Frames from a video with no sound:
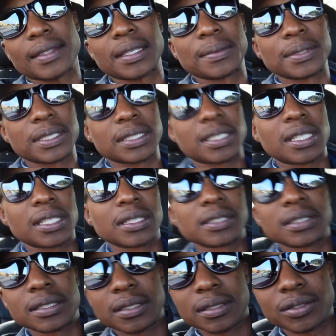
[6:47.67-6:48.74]
Let me just kill
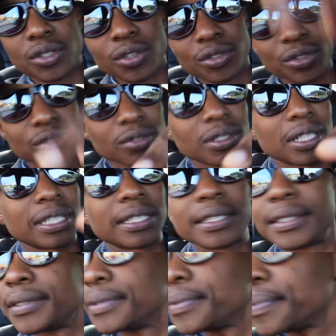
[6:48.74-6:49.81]
this. Talk to you later.